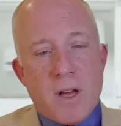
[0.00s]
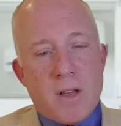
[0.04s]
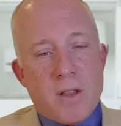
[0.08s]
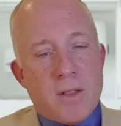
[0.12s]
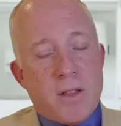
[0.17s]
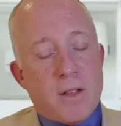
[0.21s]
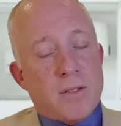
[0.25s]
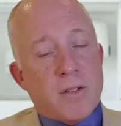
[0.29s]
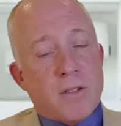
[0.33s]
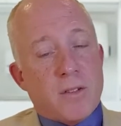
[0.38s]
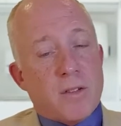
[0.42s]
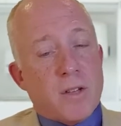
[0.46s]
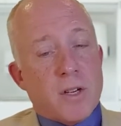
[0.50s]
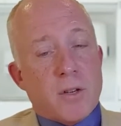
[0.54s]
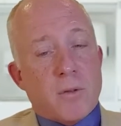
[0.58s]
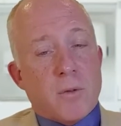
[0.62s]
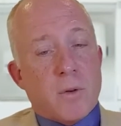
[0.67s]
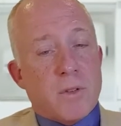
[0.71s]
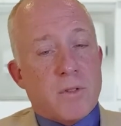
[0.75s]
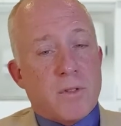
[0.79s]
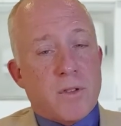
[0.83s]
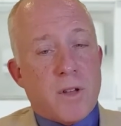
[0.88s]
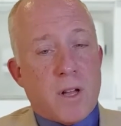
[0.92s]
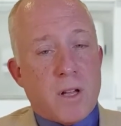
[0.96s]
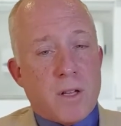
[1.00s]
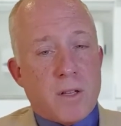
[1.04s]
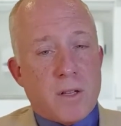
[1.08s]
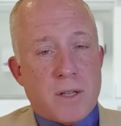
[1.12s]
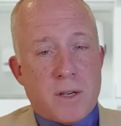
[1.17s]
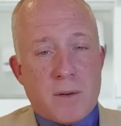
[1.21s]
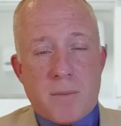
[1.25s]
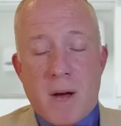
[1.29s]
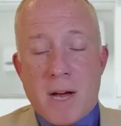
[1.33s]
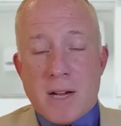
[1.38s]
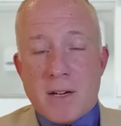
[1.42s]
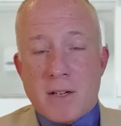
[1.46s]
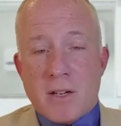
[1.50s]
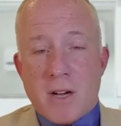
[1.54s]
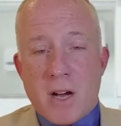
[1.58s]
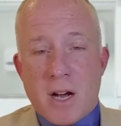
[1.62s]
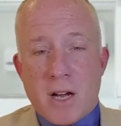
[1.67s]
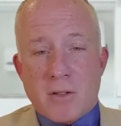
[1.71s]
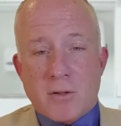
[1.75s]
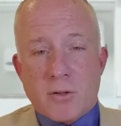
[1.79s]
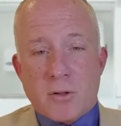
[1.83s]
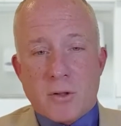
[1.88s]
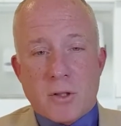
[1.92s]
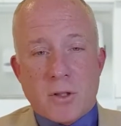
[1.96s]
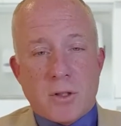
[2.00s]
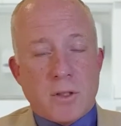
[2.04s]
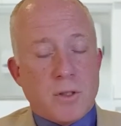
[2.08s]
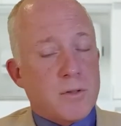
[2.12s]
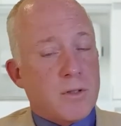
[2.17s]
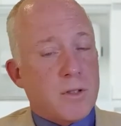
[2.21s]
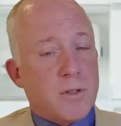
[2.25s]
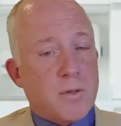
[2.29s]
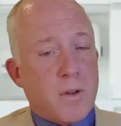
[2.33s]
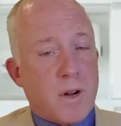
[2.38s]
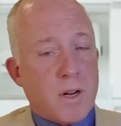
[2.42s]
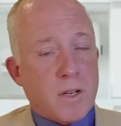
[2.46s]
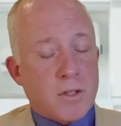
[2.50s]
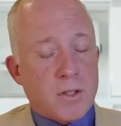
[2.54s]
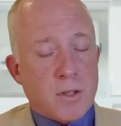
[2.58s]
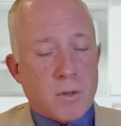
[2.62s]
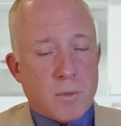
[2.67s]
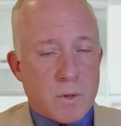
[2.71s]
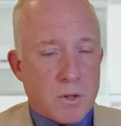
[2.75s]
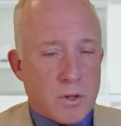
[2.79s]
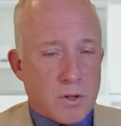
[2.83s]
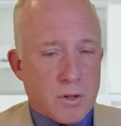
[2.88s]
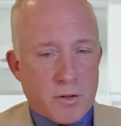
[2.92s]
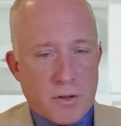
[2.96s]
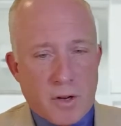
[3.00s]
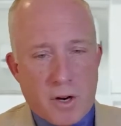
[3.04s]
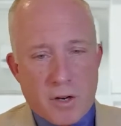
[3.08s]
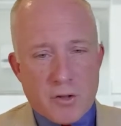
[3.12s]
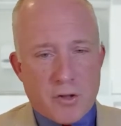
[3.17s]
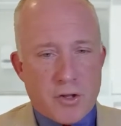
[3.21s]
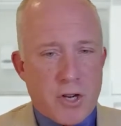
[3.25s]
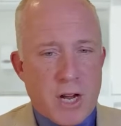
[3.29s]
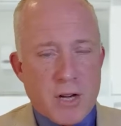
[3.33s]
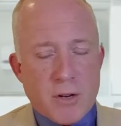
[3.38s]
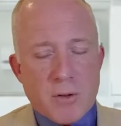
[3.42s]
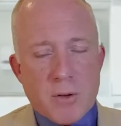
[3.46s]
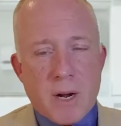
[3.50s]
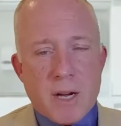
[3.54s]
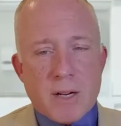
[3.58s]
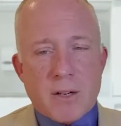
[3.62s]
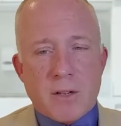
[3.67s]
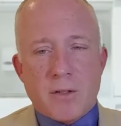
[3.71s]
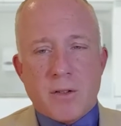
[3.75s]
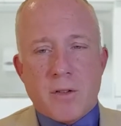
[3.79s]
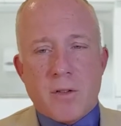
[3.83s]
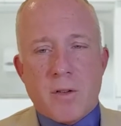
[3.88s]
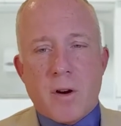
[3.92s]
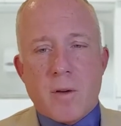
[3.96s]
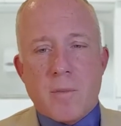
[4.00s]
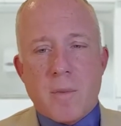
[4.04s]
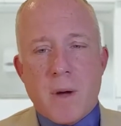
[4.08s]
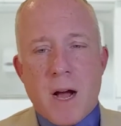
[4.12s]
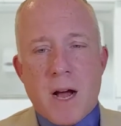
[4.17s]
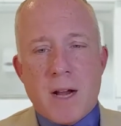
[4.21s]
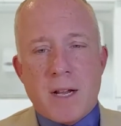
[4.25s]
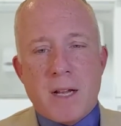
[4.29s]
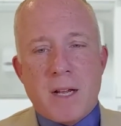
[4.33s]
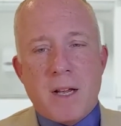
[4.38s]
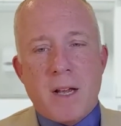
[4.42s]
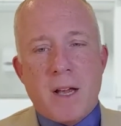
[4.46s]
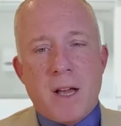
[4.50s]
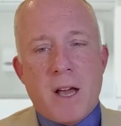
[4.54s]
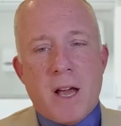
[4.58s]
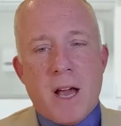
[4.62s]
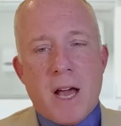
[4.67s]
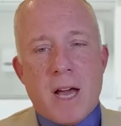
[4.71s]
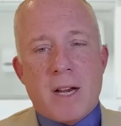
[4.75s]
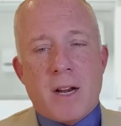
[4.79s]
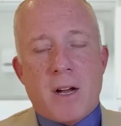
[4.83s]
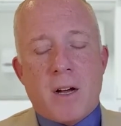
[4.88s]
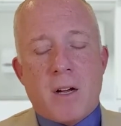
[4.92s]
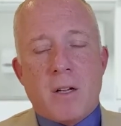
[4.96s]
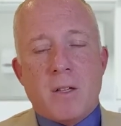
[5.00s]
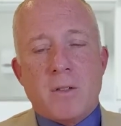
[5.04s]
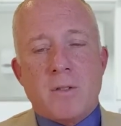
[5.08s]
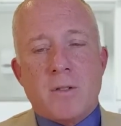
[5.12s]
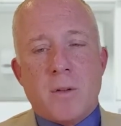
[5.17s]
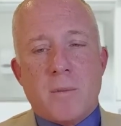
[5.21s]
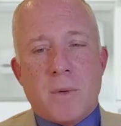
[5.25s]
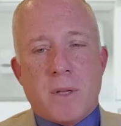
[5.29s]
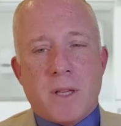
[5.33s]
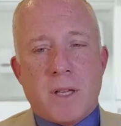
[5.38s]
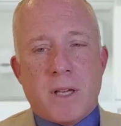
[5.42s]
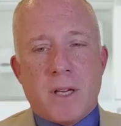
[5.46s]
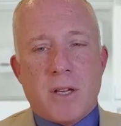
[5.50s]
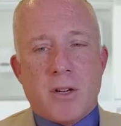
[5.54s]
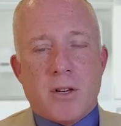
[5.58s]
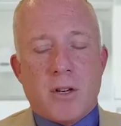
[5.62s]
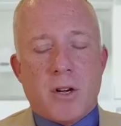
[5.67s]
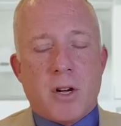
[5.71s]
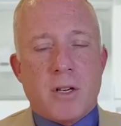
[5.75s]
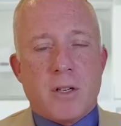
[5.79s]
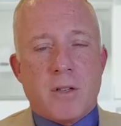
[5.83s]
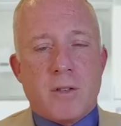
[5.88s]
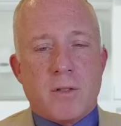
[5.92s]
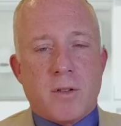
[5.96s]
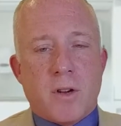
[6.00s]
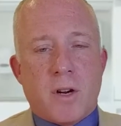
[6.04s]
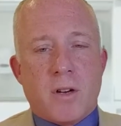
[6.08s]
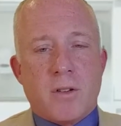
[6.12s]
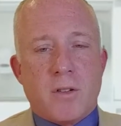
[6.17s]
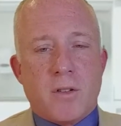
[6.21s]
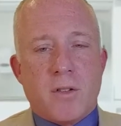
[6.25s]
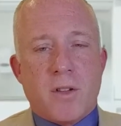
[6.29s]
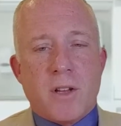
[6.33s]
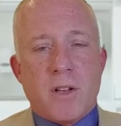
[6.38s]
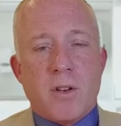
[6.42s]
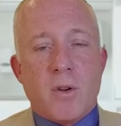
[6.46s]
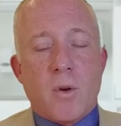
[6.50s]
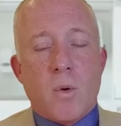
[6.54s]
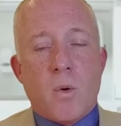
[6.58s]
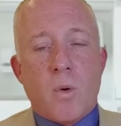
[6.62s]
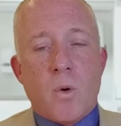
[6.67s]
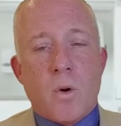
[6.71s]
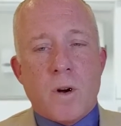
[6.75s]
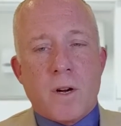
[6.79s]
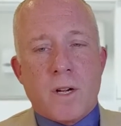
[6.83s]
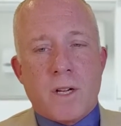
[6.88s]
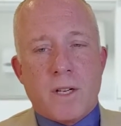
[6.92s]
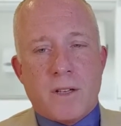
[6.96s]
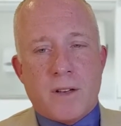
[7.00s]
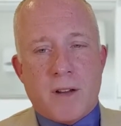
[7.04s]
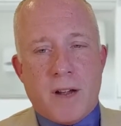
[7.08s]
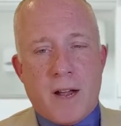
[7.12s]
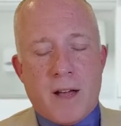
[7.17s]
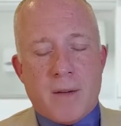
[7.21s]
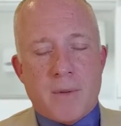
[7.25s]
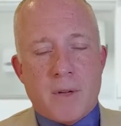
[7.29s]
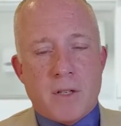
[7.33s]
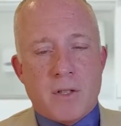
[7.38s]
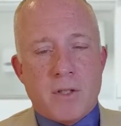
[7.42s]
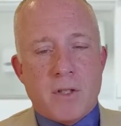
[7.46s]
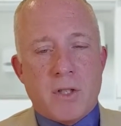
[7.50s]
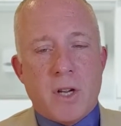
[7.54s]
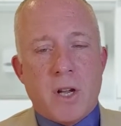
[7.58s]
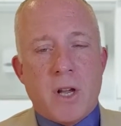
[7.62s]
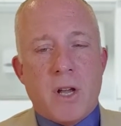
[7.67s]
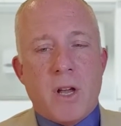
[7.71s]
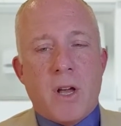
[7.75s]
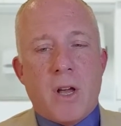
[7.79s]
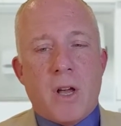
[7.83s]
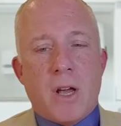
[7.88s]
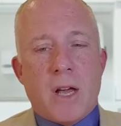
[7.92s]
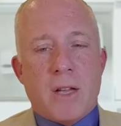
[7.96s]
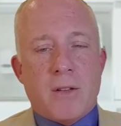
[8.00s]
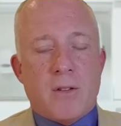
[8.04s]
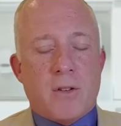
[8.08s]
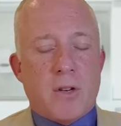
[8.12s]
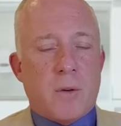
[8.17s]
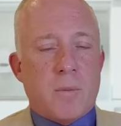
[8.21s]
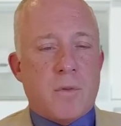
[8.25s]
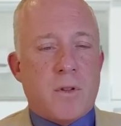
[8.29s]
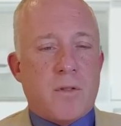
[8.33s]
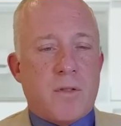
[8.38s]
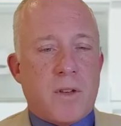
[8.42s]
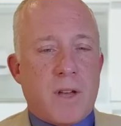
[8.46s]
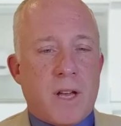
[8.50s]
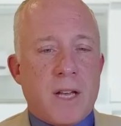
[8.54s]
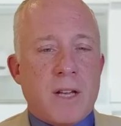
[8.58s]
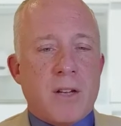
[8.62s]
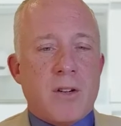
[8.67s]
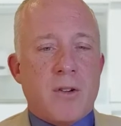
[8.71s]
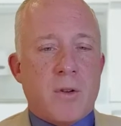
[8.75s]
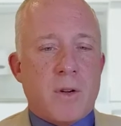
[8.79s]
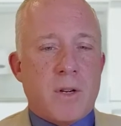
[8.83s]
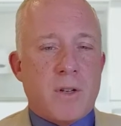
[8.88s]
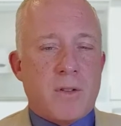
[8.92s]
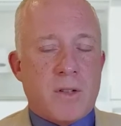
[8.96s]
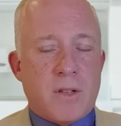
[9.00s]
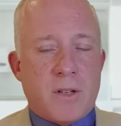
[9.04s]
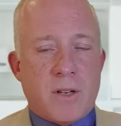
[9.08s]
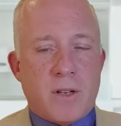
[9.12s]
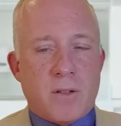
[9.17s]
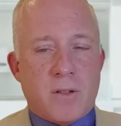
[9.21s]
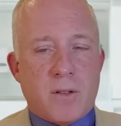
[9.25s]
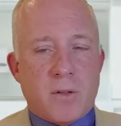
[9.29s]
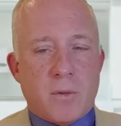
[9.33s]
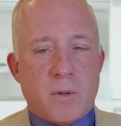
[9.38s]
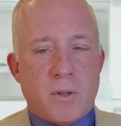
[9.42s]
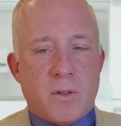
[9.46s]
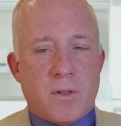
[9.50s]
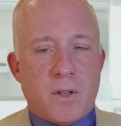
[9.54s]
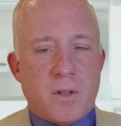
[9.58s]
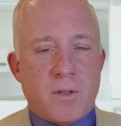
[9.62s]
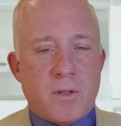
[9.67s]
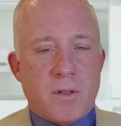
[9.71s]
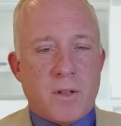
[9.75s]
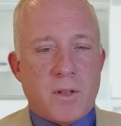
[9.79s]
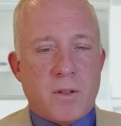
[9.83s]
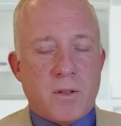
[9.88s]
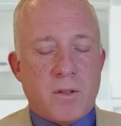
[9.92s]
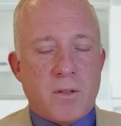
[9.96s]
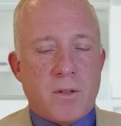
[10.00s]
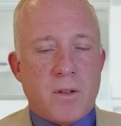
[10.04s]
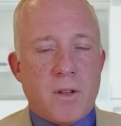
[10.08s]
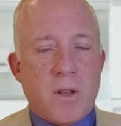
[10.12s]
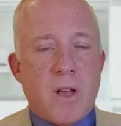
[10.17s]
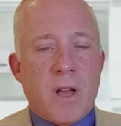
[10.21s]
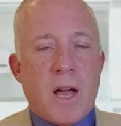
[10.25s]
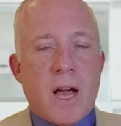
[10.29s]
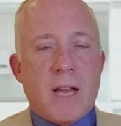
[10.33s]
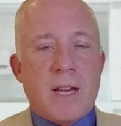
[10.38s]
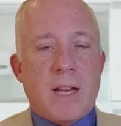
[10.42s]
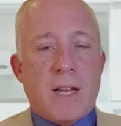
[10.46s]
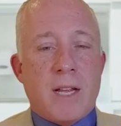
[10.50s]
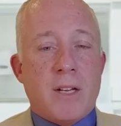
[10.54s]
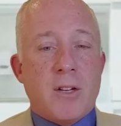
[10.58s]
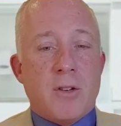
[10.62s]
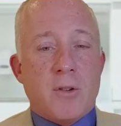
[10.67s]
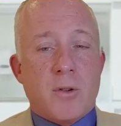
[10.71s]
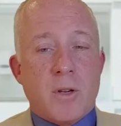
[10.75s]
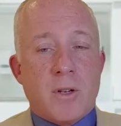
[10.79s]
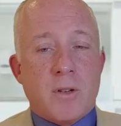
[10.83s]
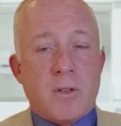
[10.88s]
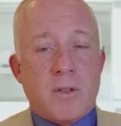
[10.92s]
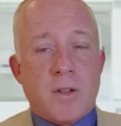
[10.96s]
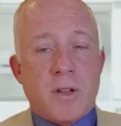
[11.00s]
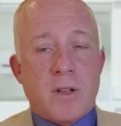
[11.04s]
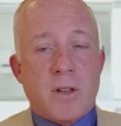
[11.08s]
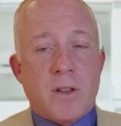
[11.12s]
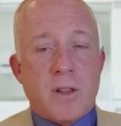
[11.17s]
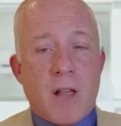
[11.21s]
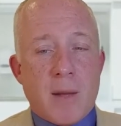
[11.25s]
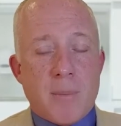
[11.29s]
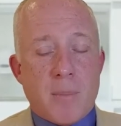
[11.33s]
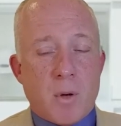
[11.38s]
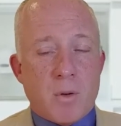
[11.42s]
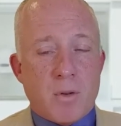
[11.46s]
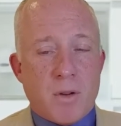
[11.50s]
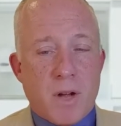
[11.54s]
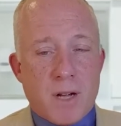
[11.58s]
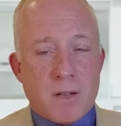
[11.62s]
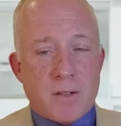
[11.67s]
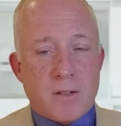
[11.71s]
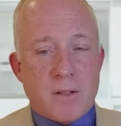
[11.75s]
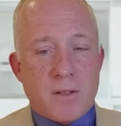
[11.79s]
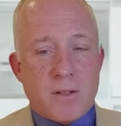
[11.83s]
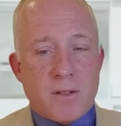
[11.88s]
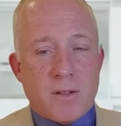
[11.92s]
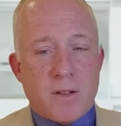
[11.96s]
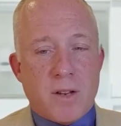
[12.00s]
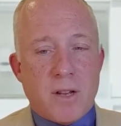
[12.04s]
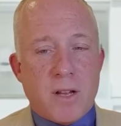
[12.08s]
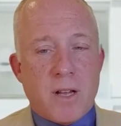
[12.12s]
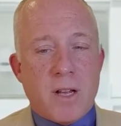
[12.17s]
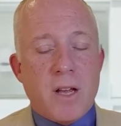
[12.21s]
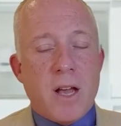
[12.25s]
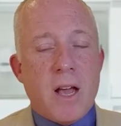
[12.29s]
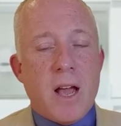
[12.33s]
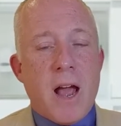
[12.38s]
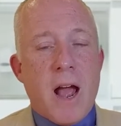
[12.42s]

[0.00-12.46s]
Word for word: This is going to result in a mitochondrial dysfunction, which is our generators of our body, and ultimately you're going to start to see an organ damage in terms of increase in insulin resistance, an increase in lipotoxicity,